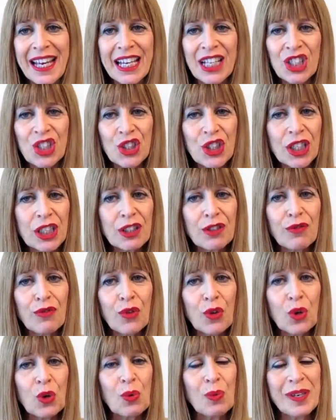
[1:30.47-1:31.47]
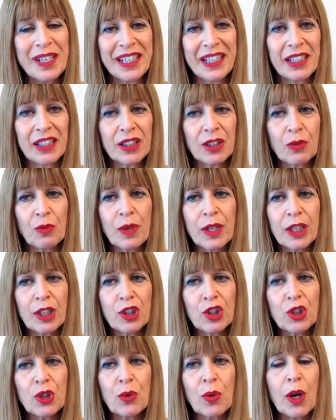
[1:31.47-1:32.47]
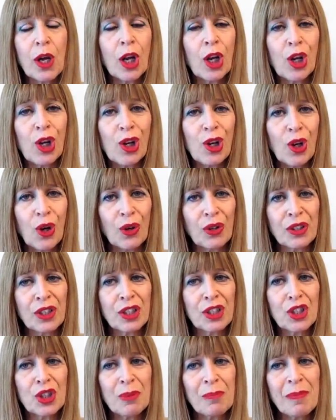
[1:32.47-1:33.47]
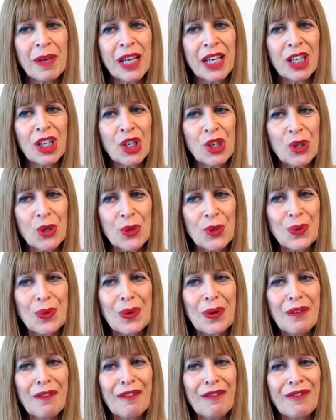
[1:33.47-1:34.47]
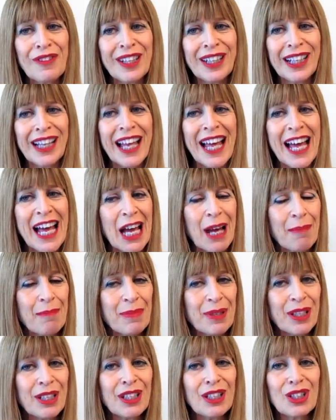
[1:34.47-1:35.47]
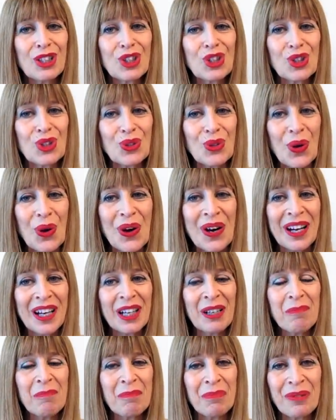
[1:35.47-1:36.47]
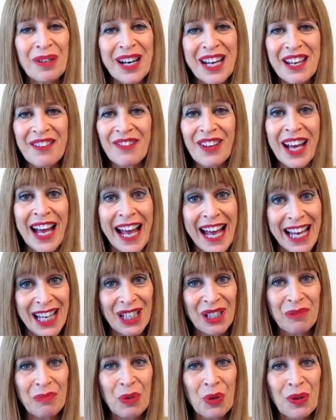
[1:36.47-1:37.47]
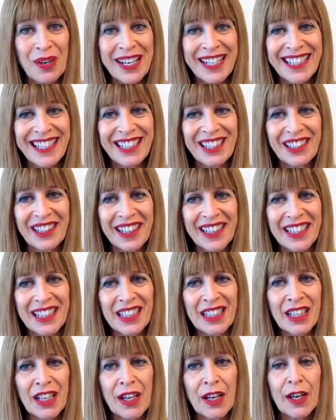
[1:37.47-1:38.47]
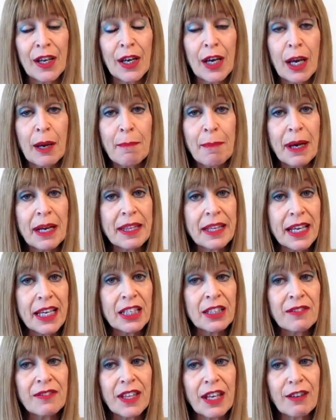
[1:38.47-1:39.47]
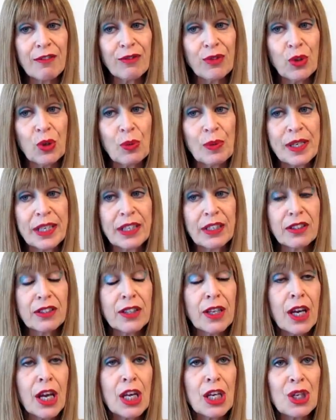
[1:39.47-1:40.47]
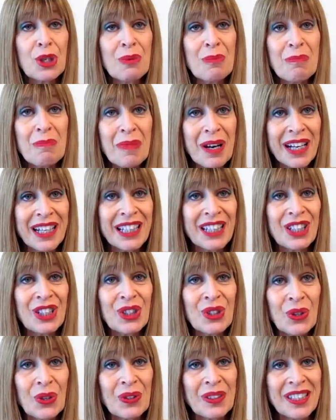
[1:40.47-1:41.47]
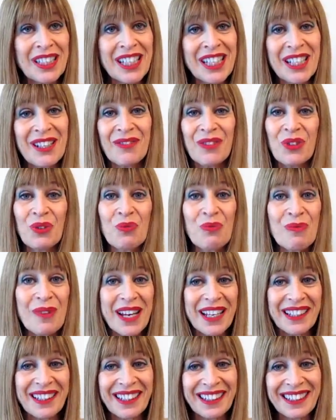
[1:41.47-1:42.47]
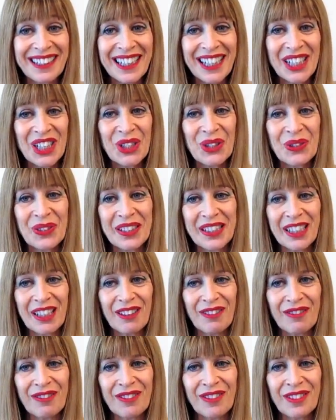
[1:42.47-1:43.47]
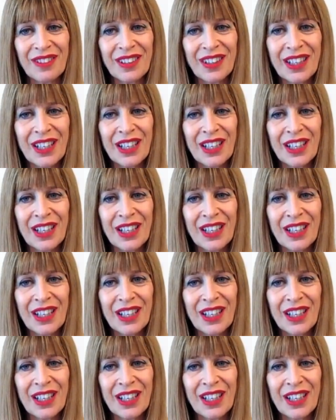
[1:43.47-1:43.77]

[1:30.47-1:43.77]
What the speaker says: In just 4 weeks, we can do a lot to make you feel happier, stronger, braver, and more energized. By the end of that 4 weeks, you might not even recognize yourself.